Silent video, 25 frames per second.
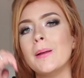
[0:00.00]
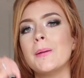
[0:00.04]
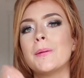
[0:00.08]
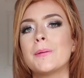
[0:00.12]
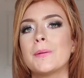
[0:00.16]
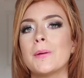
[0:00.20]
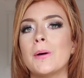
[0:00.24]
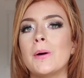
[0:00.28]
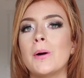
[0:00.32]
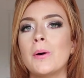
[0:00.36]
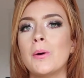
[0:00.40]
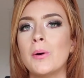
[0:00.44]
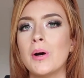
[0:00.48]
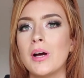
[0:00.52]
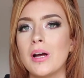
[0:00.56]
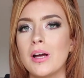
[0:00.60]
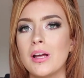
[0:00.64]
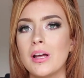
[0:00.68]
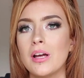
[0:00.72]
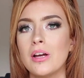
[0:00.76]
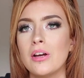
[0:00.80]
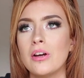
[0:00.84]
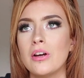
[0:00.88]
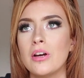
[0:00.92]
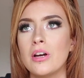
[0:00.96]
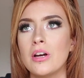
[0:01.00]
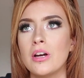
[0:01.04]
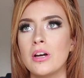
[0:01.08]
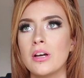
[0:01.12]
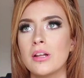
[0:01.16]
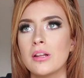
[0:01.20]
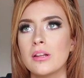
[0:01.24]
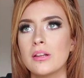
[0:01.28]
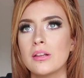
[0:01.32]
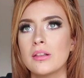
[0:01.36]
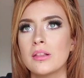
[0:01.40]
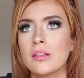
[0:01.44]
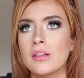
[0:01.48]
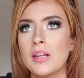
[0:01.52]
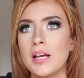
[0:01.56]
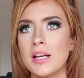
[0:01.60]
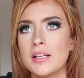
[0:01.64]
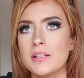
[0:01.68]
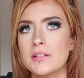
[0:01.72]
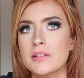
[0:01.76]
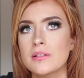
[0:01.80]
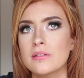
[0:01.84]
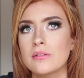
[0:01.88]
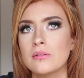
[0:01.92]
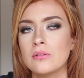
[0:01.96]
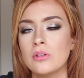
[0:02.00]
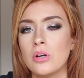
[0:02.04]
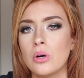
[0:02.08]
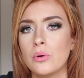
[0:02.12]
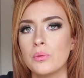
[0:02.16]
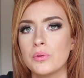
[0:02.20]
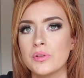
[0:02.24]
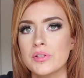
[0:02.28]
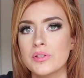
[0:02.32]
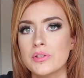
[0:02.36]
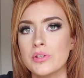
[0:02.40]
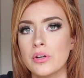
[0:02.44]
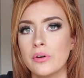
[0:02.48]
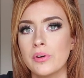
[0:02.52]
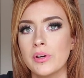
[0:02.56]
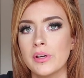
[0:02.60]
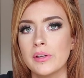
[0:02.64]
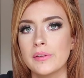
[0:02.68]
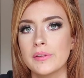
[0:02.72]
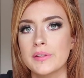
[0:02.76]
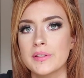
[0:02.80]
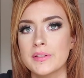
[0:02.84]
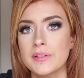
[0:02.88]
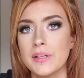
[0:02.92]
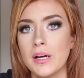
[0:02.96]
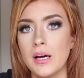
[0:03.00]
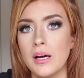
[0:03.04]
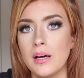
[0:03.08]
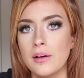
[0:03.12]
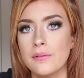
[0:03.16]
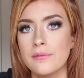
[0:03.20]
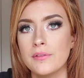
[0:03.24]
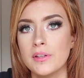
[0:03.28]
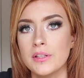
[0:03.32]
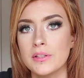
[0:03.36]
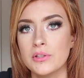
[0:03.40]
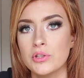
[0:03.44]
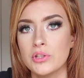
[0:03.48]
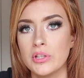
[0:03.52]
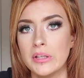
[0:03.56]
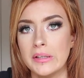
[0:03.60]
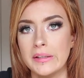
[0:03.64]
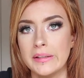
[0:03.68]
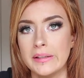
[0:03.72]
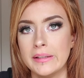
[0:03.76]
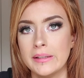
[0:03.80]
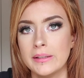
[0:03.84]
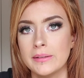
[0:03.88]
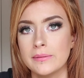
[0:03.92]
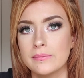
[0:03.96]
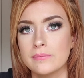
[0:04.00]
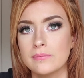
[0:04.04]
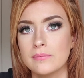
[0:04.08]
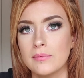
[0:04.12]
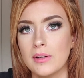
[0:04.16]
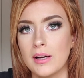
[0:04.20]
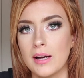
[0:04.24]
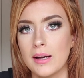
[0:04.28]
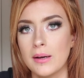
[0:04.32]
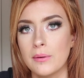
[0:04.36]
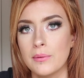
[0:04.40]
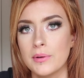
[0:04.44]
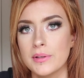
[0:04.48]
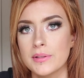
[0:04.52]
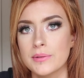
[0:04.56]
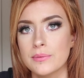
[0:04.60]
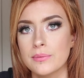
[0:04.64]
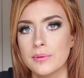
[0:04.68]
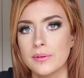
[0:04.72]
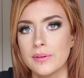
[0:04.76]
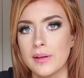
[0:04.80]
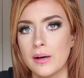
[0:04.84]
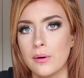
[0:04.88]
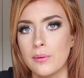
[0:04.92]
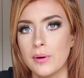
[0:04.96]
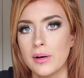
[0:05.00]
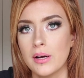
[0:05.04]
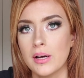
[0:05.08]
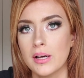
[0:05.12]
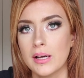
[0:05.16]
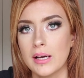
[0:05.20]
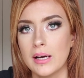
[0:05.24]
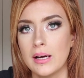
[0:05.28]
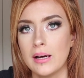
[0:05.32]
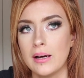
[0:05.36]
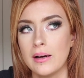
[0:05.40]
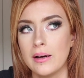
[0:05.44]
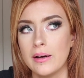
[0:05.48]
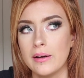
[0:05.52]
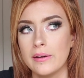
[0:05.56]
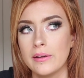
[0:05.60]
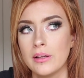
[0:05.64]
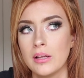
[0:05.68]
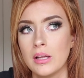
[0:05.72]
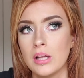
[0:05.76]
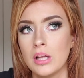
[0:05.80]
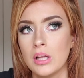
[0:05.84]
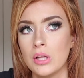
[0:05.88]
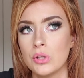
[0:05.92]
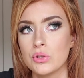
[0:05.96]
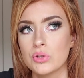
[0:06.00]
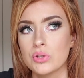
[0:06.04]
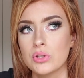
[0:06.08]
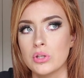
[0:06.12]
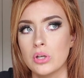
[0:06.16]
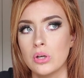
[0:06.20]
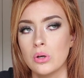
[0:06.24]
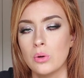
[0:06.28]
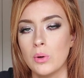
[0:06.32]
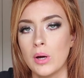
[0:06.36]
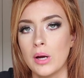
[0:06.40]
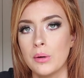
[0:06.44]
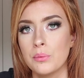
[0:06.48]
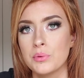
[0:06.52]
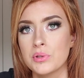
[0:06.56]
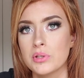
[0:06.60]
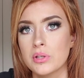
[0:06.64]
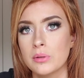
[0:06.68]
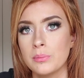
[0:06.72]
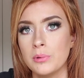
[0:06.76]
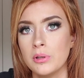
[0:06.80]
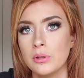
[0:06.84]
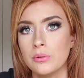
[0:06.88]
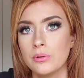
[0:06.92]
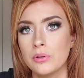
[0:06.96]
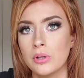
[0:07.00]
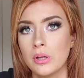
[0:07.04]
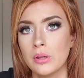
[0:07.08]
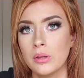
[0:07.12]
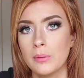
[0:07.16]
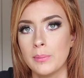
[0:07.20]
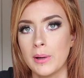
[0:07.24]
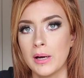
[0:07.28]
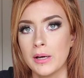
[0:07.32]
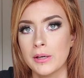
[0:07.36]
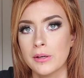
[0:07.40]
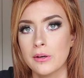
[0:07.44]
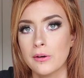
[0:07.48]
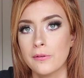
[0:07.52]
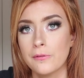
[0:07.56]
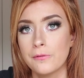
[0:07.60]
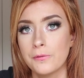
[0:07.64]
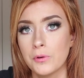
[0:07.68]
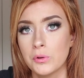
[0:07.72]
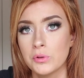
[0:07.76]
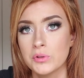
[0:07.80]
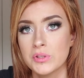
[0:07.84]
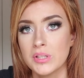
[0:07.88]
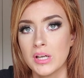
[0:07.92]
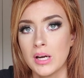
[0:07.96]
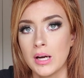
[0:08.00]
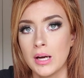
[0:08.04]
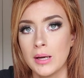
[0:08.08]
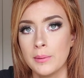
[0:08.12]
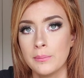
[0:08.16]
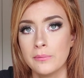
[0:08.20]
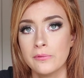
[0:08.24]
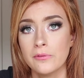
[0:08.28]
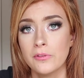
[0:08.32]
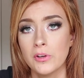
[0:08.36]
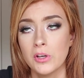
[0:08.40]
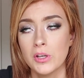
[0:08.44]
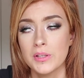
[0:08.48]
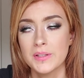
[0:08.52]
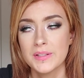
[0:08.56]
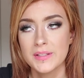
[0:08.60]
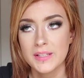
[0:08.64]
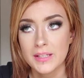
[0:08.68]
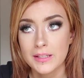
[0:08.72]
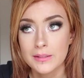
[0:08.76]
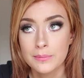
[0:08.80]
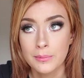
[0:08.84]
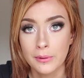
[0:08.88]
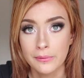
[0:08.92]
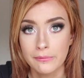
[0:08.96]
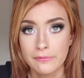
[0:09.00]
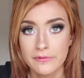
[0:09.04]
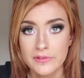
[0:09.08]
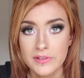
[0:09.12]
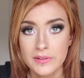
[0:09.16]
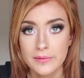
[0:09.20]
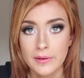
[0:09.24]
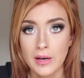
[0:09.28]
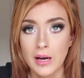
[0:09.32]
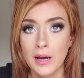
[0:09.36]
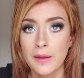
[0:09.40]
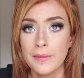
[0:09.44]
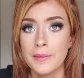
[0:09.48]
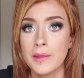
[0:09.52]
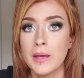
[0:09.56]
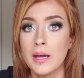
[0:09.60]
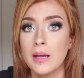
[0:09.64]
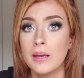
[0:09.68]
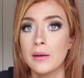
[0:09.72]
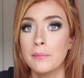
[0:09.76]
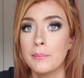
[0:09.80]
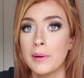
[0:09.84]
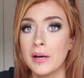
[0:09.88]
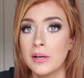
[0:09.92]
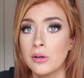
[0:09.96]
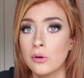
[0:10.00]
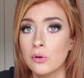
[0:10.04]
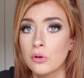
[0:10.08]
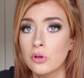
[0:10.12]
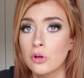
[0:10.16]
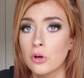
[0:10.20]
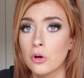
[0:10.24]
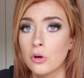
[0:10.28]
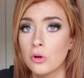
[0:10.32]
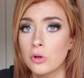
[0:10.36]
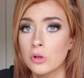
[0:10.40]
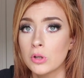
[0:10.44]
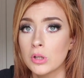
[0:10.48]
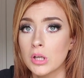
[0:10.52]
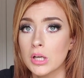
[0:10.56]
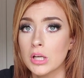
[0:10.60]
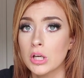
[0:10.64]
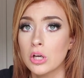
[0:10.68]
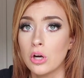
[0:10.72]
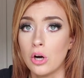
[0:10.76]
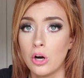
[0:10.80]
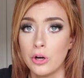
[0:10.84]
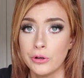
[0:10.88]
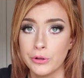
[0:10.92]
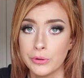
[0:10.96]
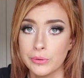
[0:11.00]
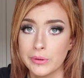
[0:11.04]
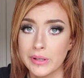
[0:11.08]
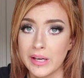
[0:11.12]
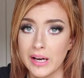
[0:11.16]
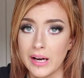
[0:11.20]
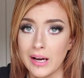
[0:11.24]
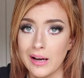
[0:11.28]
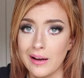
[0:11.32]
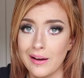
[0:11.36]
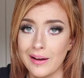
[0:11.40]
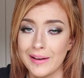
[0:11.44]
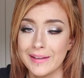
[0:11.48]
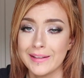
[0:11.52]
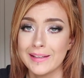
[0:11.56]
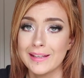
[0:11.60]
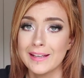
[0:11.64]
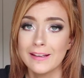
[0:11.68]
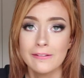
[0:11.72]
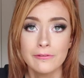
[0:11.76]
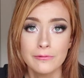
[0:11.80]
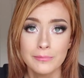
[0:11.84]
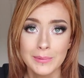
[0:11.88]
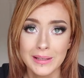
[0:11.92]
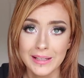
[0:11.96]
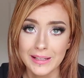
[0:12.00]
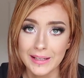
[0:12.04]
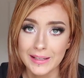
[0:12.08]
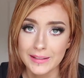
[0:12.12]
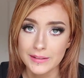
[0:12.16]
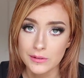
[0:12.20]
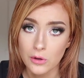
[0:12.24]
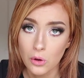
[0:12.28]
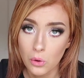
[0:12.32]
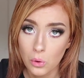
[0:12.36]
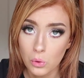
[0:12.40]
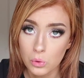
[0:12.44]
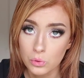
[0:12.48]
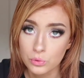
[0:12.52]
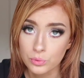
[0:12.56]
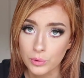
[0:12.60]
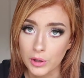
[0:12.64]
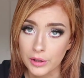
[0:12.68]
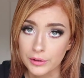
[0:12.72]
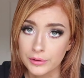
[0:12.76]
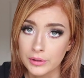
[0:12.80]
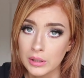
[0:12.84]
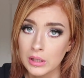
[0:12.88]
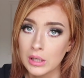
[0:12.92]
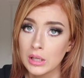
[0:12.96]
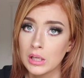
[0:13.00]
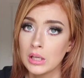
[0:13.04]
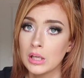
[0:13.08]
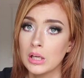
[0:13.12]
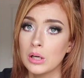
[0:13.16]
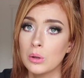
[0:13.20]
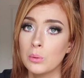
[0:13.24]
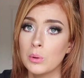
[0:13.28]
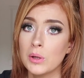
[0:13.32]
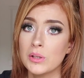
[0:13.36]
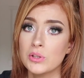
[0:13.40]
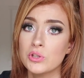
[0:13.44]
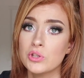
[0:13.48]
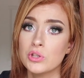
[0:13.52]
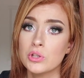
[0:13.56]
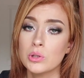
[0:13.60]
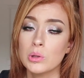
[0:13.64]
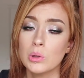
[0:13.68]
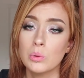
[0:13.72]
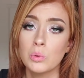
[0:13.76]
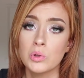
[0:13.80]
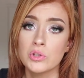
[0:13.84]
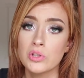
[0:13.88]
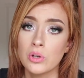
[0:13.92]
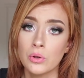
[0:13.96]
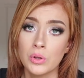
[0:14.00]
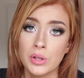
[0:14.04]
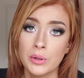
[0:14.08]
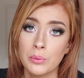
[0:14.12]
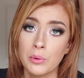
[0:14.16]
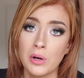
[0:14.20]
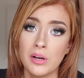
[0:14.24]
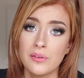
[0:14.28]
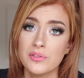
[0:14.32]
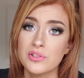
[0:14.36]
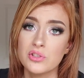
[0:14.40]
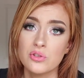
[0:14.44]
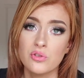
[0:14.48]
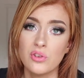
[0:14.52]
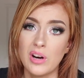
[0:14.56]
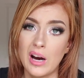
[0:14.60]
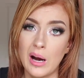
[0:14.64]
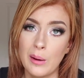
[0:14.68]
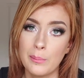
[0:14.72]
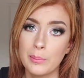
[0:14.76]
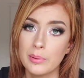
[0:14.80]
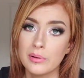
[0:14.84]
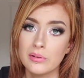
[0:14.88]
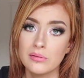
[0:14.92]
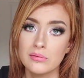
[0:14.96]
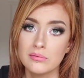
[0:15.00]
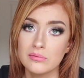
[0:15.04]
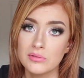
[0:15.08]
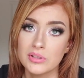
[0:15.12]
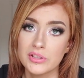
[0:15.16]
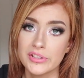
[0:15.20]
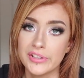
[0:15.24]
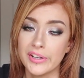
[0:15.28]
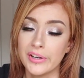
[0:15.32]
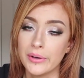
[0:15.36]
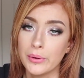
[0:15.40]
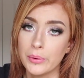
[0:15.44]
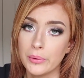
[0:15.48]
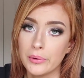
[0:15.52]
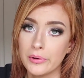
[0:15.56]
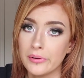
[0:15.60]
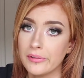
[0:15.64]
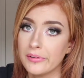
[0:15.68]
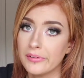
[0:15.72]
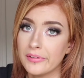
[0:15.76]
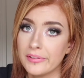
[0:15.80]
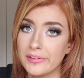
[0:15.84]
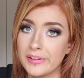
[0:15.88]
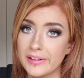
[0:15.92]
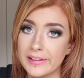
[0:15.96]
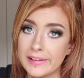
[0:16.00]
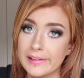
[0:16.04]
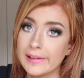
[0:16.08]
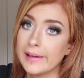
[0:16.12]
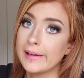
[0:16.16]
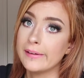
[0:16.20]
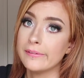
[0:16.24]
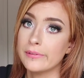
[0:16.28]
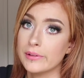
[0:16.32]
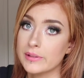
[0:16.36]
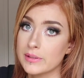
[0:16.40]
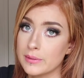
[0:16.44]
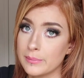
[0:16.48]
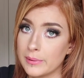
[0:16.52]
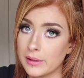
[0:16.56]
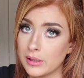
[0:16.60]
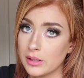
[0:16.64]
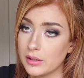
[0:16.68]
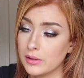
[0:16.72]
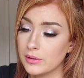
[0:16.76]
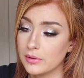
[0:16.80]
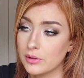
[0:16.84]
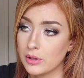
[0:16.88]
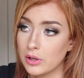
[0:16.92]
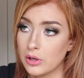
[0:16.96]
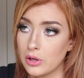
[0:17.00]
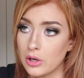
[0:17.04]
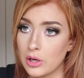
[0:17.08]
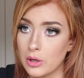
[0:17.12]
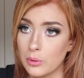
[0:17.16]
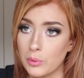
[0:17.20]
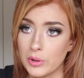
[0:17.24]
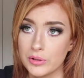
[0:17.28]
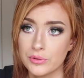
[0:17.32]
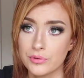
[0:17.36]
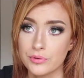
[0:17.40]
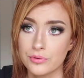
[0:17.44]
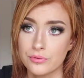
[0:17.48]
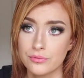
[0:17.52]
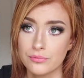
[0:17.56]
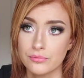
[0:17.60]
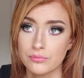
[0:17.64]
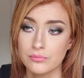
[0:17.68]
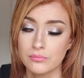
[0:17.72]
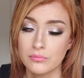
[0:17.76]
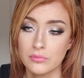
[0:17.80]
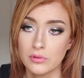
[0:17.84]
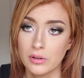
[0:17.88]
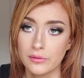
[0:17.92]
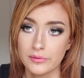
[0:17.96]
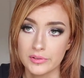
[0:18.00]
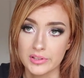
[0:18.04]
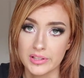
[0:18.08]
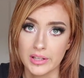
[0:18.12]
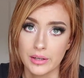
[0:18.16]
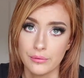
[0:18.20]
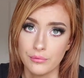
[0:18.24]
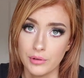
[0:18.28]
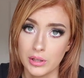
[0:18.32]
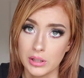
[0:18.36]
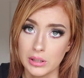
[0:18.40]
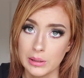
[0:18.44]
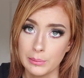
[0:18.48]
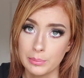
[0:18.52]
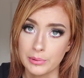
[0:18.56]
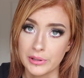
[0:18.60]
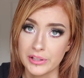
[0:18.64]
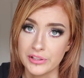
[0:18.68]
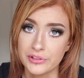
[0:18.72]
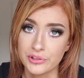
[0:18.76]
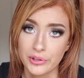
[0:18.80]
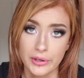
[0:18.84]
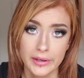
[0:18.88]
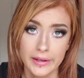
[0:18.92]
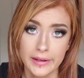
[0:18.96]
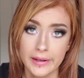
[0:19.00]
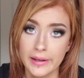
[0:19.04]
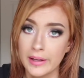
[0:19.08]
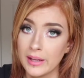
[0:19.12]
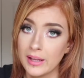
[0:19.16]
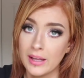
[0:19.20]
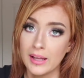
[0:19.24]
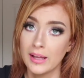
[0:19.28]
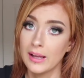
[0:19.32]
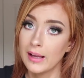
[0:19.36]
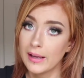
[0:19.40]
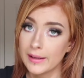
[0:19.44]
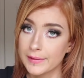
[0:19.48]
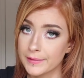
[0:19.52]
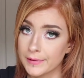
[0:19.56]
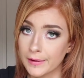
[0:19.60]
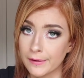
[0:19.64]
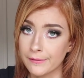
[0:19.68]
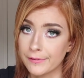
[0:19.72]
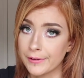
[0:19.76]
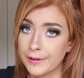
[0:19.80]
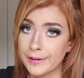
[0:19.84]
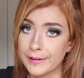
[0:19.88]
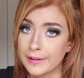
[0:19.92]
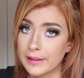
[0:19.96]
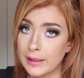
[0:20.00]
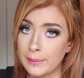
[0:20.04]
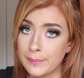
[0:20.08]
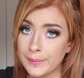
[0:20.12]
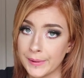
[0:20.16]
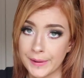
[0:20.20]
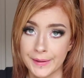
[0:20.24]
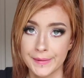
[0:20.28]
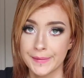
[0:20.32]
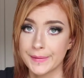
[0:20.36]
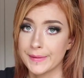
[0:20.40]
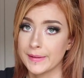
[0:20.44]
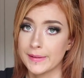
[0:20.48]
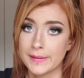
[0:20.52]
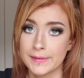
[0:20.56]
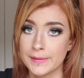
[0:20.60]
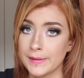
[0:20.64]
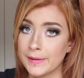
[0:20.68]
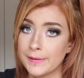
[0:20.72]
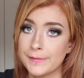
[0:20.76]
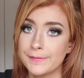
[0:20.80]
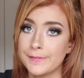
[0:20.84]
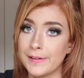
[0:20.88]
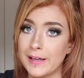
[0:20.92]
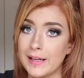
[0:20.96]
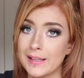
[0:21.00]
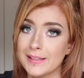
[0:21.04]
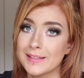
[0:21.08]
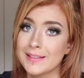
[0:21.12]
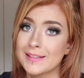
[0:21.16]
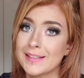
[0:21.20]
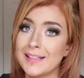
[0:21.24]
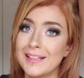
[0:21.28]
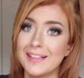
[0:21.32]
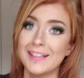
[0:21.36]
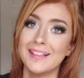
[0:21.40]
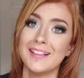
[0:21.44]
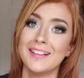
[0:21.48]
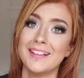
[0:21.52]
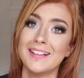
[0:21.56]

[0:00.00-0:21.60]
So the start of this year, I was without a car. So I was commuting on the bike full time for 6 months. And then my uncle got a new car and he gave me his old one, which was only worth scrap. So he gave it to me, which is obviously, I really appreciate it. It's not very glamorous, it's not fast.